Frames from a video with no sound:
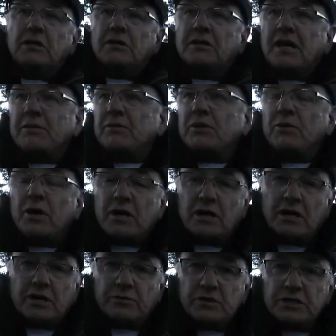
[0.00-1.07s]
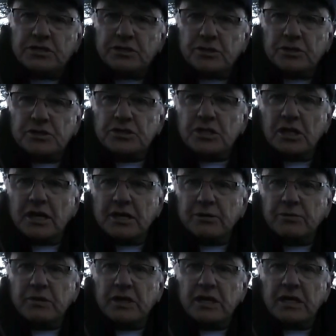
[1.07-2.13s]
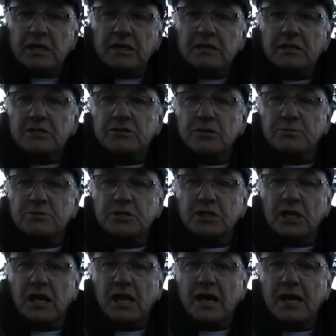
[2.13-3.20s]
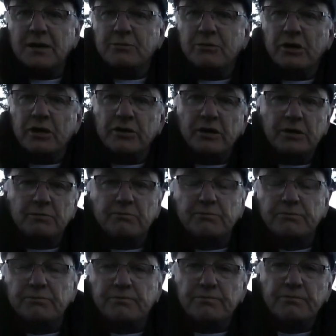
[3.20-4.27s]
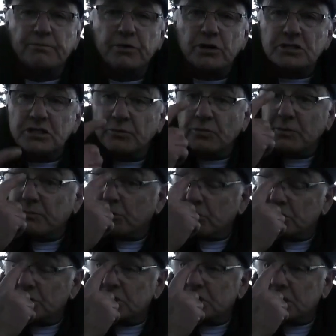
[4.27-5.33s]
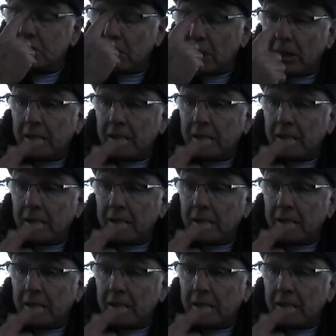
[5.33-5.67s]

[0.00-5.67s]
required a lot of research, a lot of reading, trips to the library, books that we purchased.